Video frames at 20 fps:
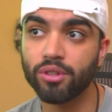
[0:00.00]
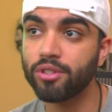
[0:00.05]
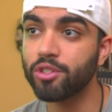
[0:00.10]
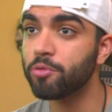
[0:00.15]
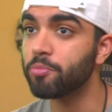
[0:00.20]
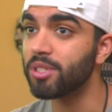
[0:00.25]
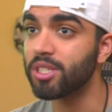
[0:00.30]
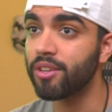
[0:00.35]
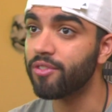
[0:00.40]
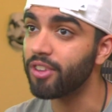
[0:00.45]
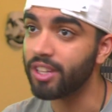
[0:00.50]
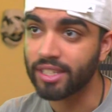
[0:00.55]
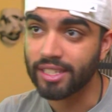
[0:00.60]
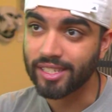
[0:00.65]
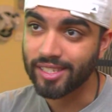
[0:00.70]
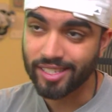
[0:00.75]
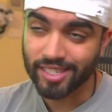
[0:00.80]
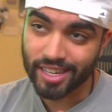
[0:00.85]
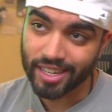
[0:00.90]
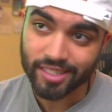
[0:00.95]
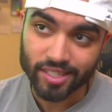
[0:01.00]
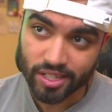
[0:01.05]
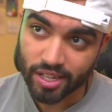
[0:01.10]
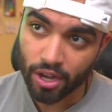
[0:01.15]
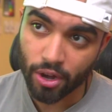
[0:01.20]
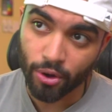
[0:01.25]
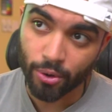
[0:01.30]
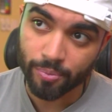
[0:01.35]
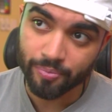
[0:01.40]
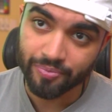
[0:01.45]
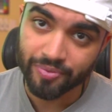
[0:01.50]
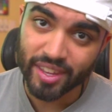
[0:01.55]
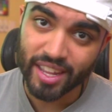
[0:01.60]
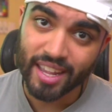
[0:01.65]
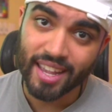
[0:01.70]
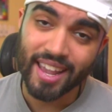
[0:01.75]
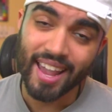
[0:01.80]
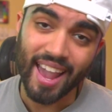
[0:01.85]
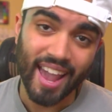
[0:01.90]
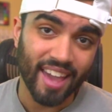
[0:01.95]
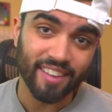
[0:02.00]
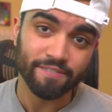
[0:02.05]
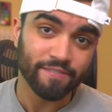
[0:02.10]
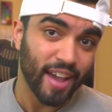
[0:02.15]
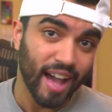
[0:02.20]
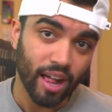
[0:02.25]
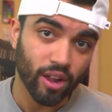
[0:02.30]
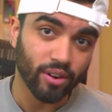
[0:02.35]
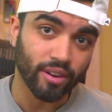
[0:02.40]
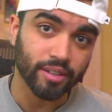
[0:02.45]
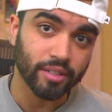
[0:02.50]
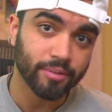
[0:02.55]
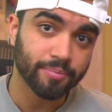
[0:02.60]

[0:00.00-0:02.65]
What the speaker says: specifically CSGO and Valorant.